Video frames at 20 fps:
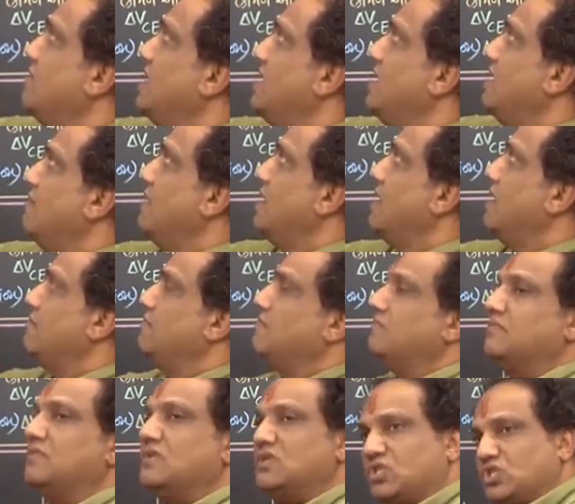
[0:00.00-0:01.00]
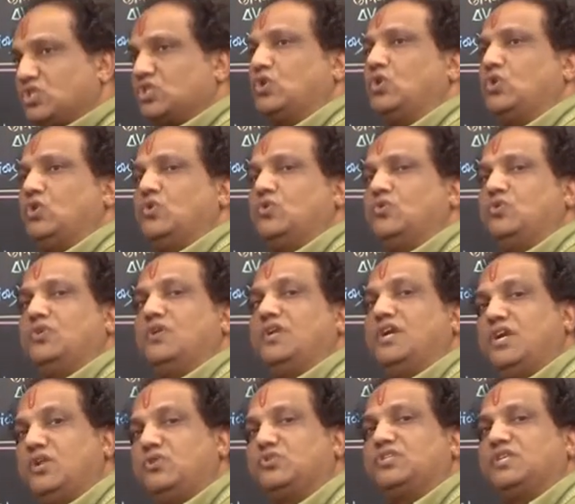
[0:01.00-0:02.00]
minimum, so
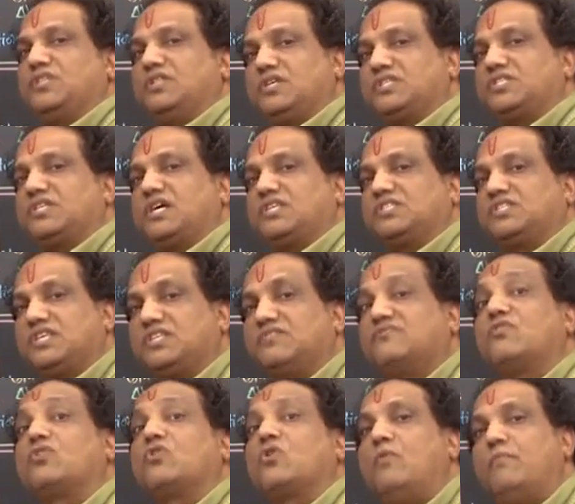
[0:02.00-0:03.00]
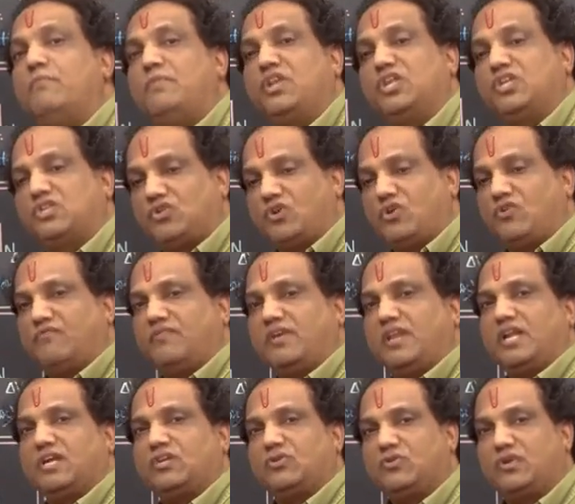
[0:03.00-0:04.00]
reducing the chances for combination of
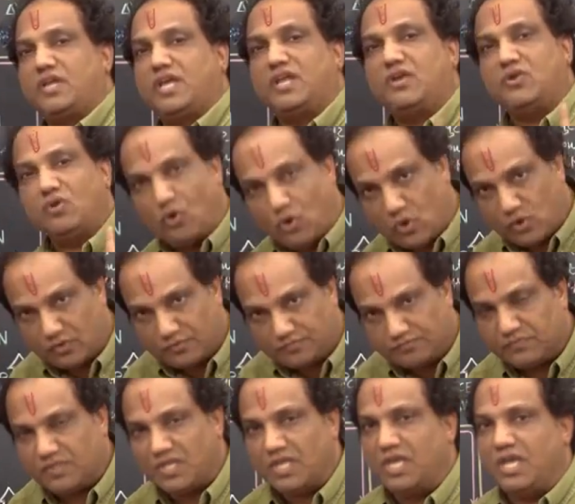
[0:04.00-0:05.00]
electron and hole.